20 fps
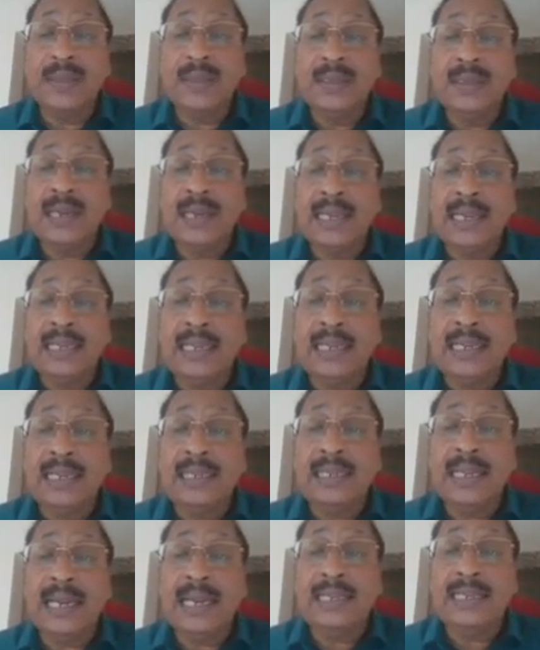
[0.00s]

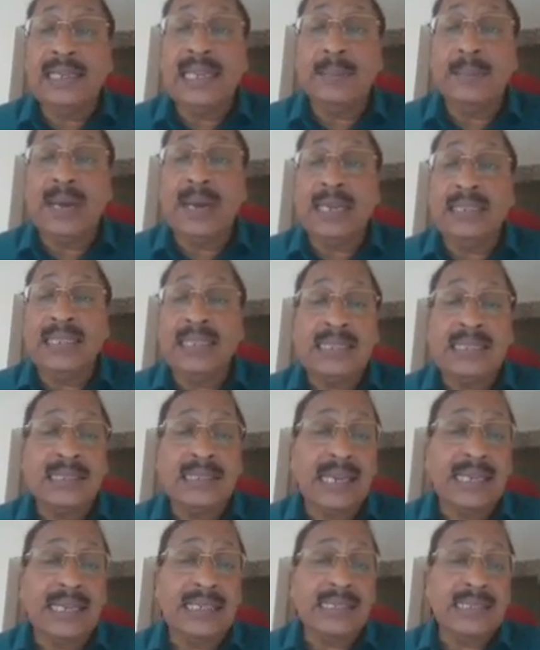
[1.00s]
IA minus
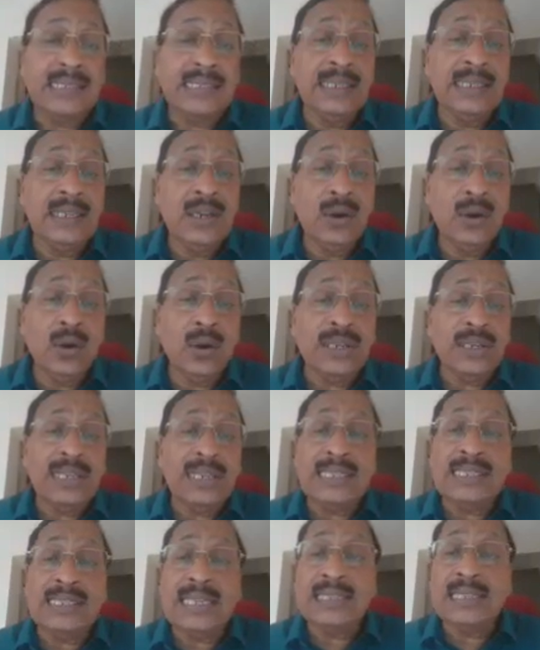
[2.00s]
IC. Or you
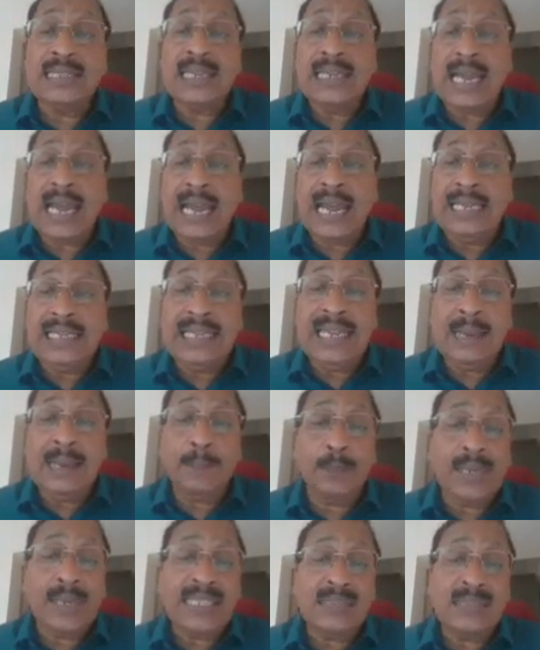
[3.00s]
can say that IA
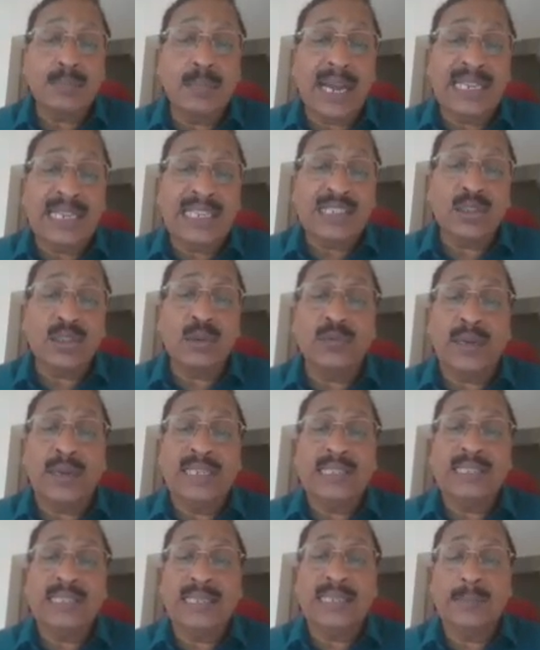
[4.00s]
plus minus of
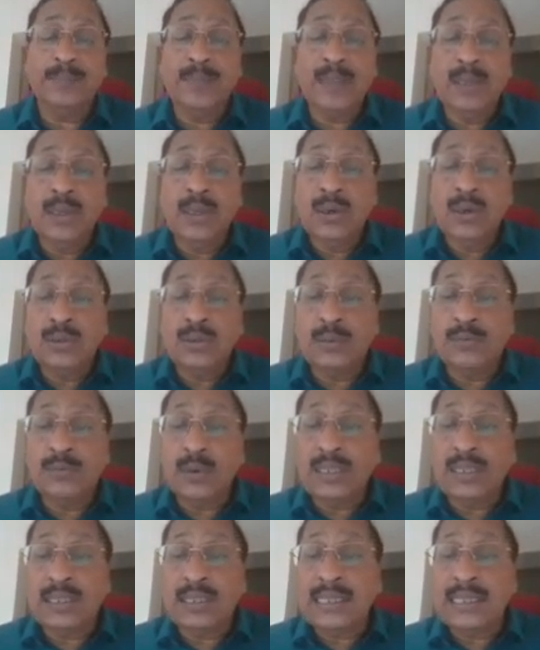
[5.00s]
IC.
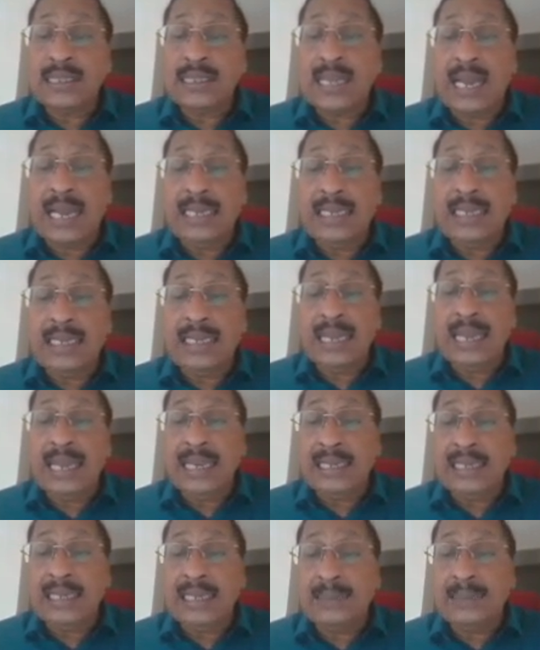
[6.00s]
Therefore, it is
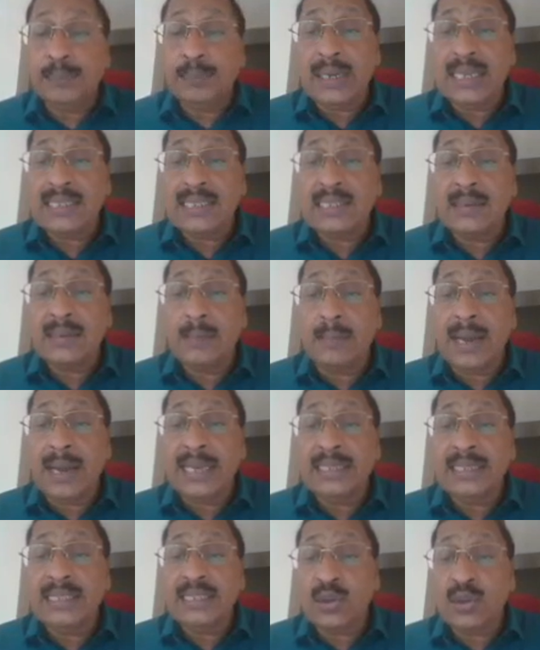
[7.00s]
IA plus
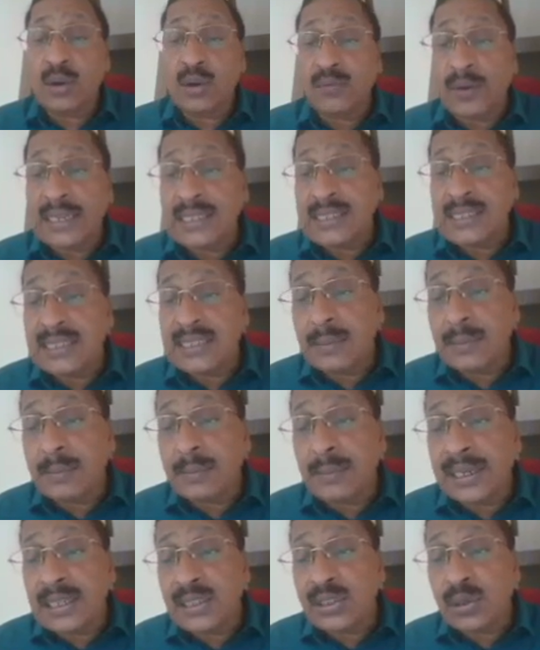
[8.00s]
minus of IC.
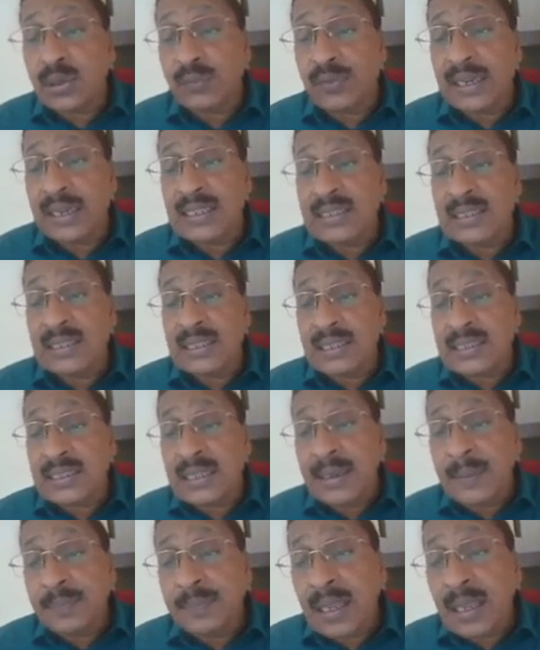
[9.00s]
Minus of IC is
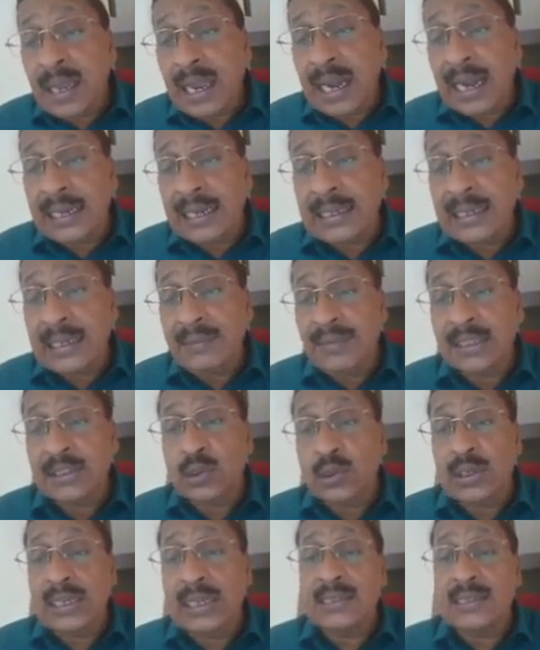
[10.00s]
added,
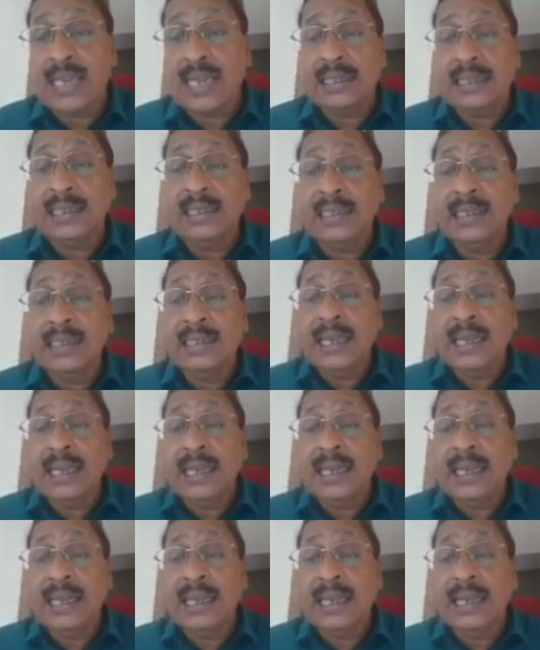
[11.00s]
vectorial is added.